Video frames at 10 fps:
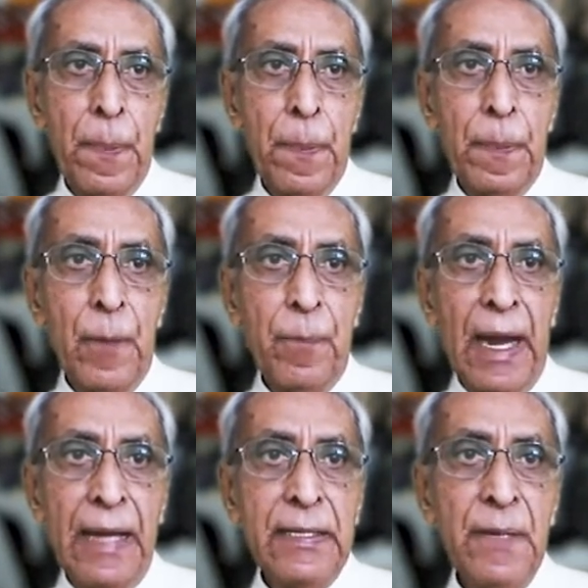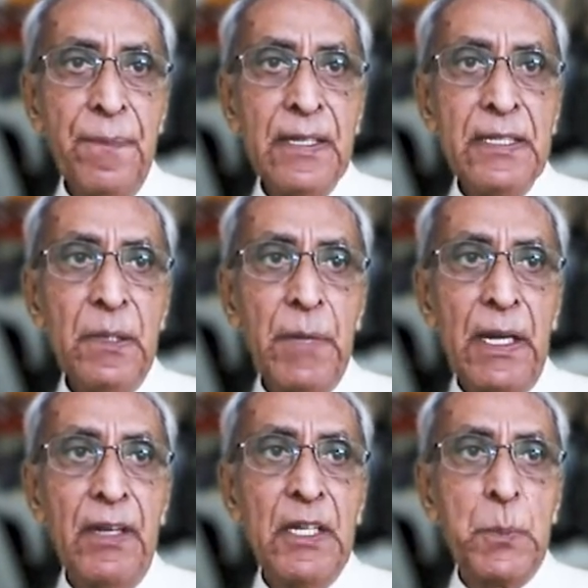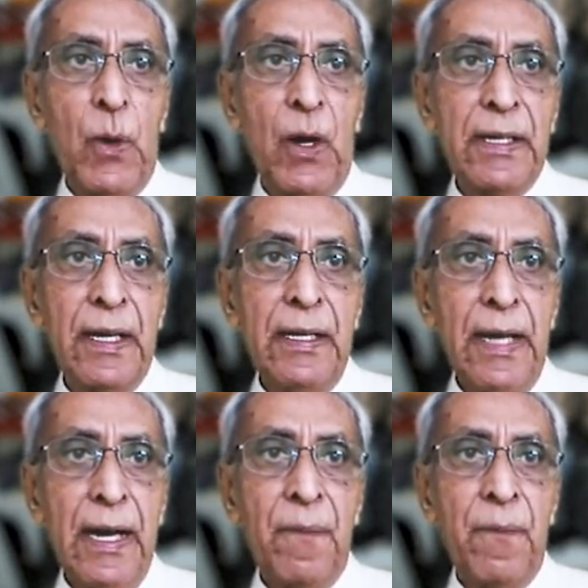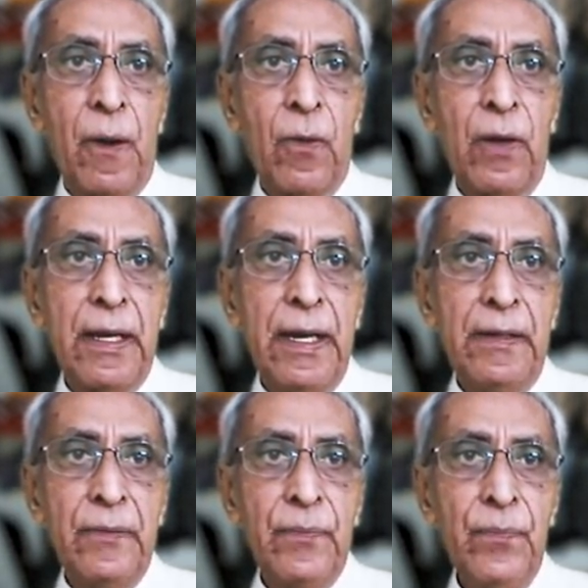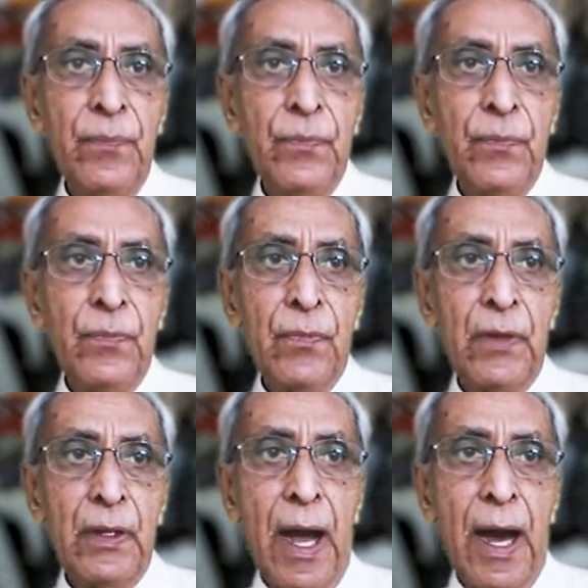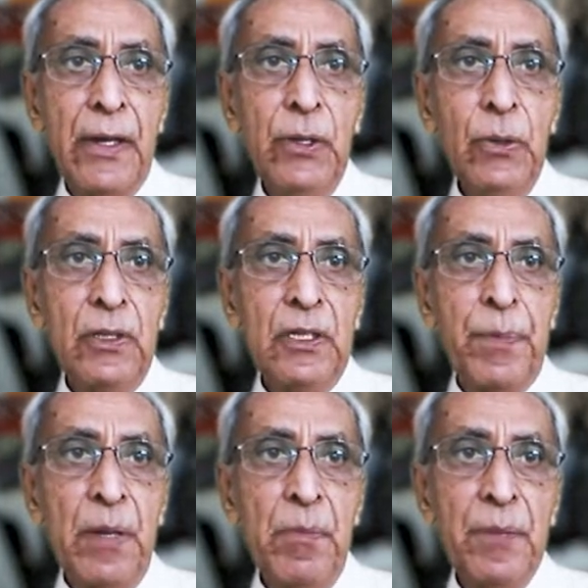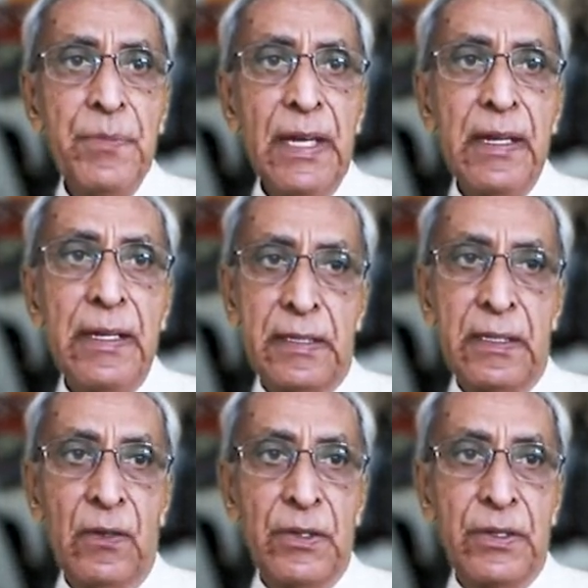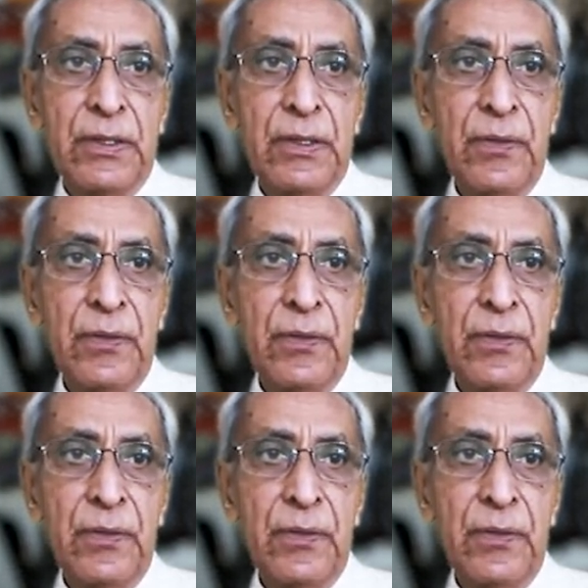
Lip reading: The price difference between spot rate and a forward rate are due to the premiums and discounts.